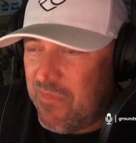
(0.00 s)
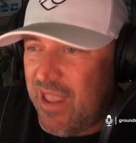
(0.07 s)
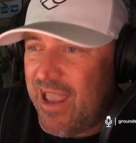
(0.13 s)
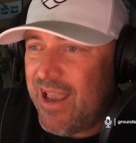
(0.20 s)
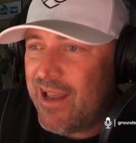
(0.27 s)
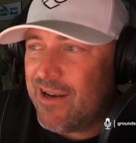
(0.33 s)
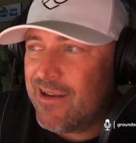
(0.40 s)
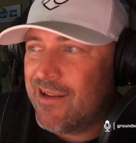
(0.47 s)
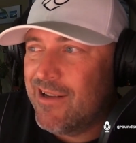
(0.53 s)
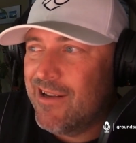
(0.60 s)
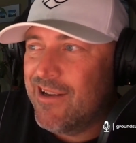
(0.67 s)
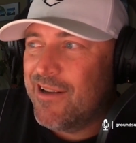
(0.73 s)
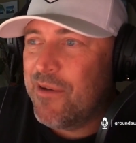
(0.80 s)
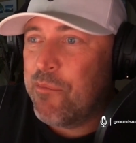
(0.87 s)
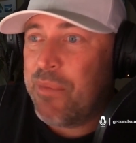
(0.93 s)
And
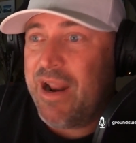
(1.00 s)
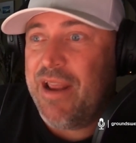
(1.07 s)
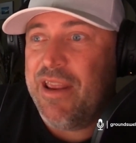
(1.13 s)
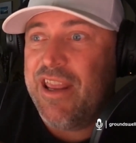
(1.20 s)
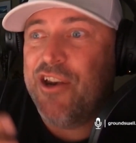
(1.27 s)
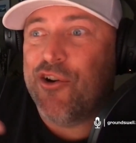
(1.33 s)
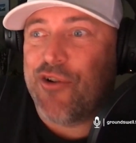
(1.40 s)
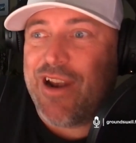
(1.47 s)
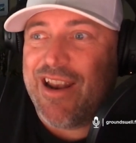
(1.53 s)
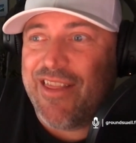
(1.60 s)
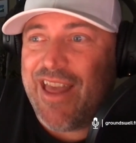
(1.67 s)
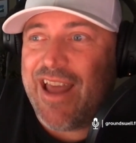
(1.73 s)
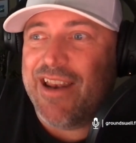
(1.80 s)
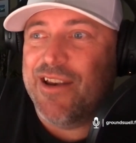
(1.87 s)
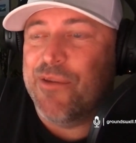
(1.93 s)
but I integrated
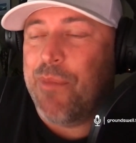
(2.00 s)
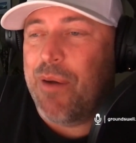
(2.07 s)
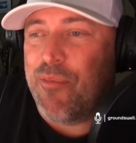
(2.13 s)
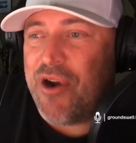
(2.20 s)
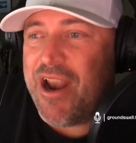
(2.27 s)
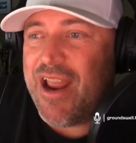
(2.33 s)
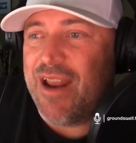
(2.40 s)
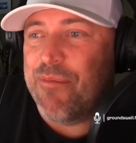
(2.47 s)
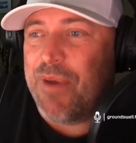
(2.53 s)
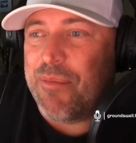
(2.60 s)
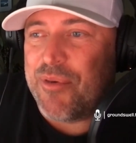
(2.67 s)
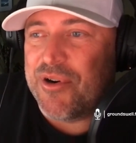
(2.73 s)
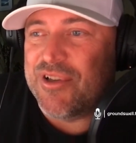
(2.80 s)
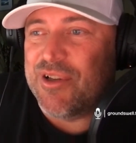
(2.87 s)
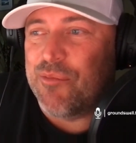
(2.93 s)
that into my brand, my
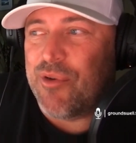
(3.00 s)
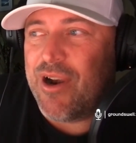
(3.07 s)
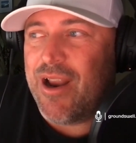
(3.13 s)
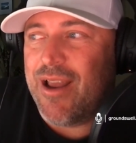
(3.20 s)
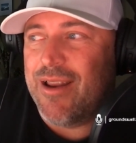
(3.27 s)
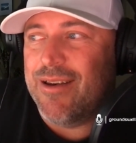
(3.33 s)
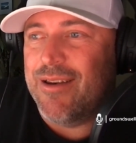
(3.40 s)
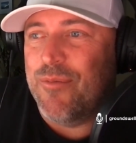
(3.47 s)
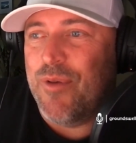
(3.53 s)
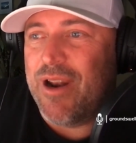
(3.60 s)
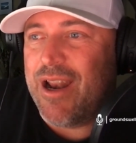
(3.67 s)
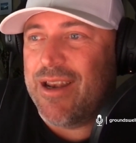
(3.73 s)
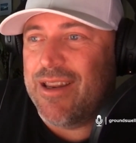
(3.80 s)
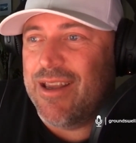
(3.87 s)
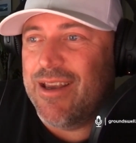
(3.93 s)
personal brand, and what I
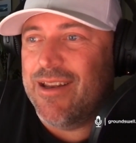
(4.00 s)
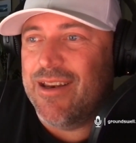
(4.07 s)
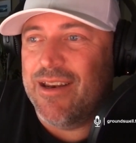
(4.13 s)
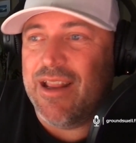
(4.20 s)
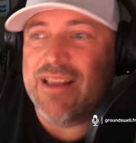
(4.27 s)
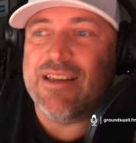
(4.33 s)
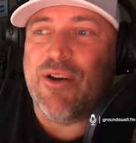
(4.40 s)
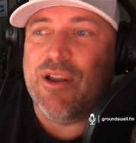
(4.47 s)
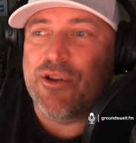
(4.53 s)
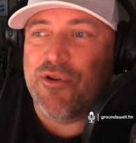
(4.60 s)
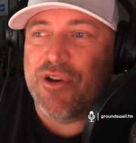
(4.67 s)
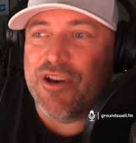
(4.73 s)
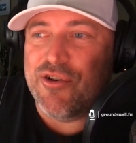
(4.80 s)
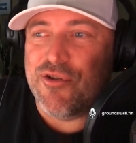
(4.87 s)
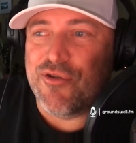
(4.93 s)
did, and that's how I learned
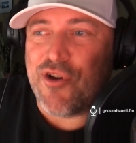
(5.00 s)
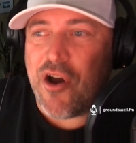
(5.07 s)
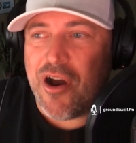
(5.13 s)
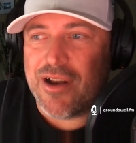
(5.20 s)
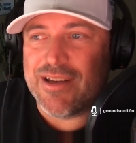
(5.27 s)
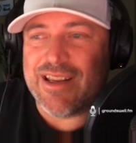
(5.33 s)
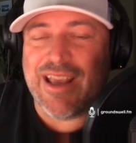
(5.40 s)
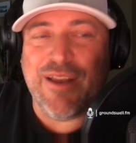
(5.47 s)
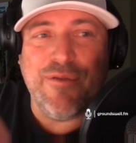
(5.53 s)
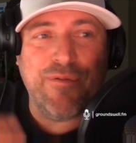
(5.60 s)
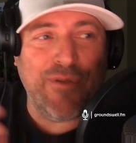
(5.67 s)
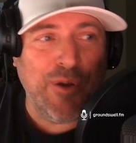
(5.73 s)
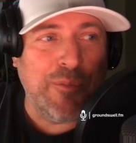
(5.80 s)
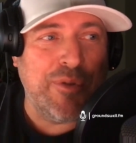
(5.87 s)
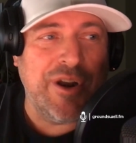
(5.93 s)
to do content,
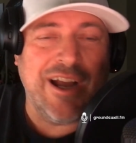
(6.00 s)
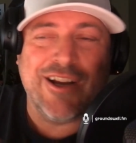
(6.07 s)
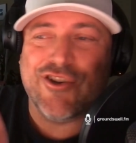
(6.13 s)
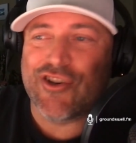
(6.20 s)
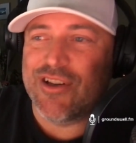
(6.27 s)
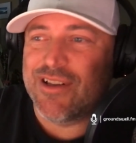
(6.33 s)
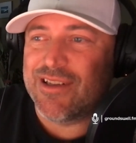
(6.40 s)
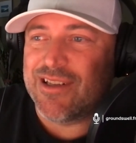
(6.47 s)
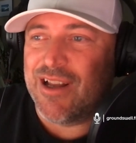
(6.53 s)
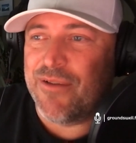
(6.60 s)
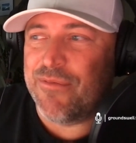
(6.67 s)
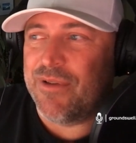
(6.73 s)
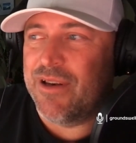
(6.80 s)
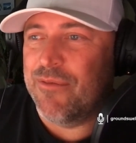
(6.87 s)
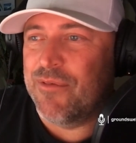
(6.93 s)
film production, and stuff.
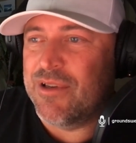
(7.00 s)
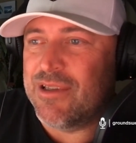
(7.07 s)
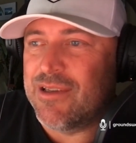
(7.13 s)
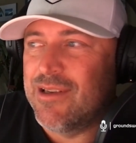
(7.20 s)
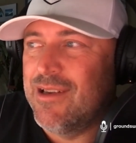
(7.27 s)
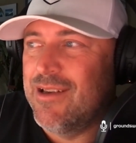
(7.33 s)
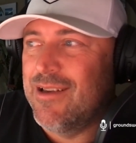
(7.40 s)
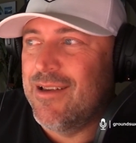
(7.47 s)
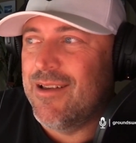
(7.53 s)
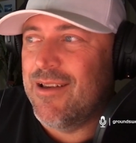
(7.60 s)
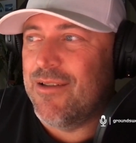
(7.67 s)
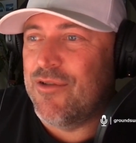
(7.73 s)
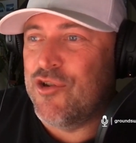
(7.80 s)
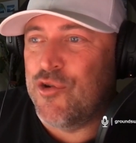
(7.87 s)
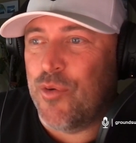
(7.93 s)
And it was
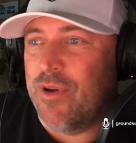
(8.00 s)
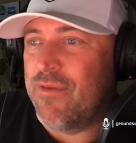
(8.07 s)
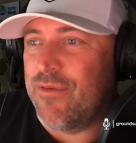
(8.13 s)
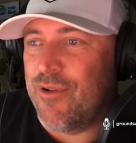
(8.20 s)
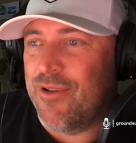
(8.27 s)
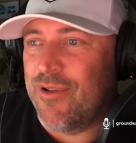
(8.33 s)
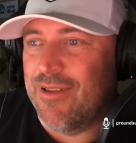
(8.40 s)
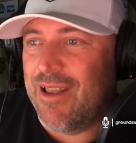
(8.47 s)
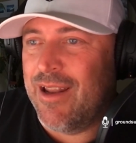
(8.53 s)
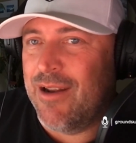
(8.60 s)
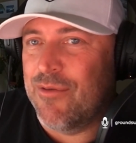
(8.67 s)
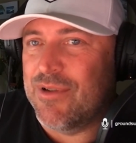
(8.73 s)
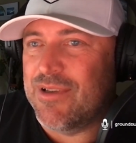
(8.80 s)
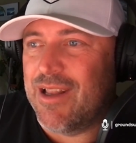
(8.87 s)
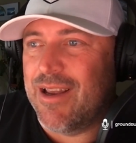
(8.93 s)
joyful, and it
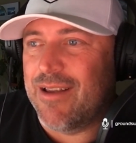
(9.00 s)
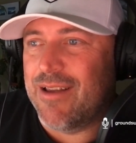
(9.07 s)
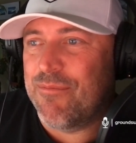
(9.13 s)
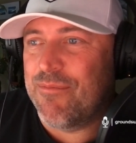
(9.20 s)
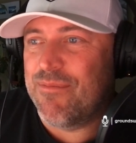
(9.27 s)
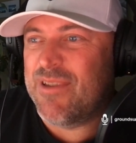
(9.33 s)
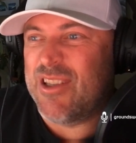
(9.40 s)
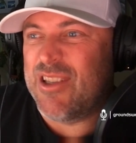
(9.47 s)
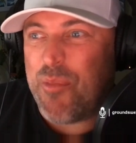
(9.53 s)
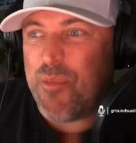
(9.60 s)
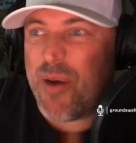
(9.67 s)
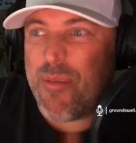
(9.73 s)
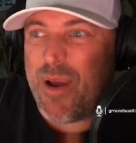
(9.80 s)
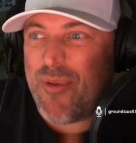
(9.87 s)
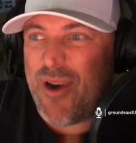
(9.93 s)
was like still part of
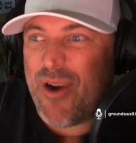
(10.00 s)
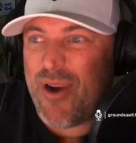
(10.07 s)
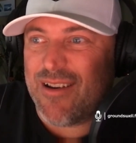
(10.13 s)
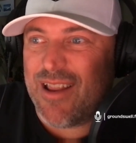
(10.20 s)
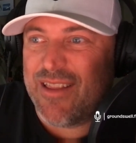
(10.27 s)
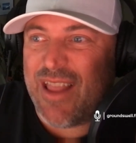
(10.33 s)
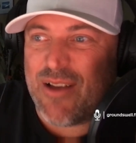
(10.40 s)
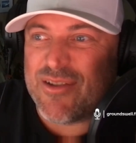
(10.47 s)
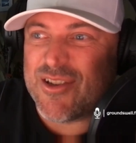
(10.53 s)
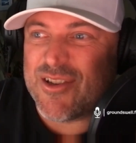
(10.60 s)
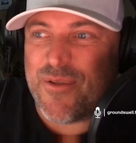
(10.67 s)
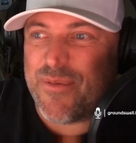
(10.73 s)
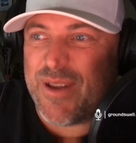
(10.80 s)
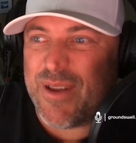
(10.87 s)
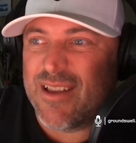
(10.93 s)
my brand. And now
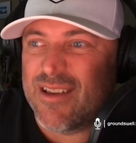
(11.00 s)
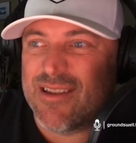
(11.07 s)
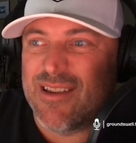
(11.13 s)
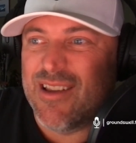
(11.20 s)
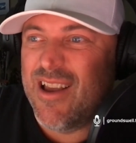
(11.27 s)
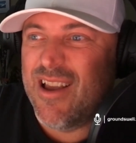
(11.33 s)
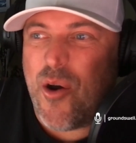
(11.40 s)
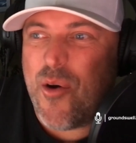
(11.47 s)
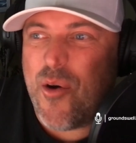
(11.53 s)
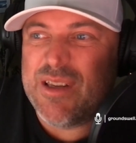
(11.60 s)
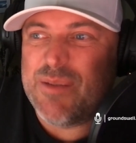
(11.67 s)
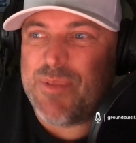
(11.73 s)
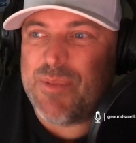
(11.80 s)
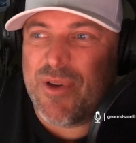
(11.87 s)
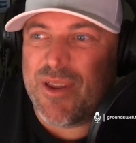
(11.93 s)
surfing has always
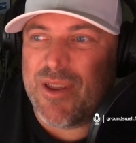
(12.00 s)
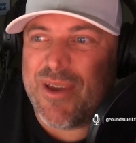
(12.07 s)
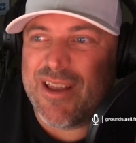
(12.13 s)
been with me.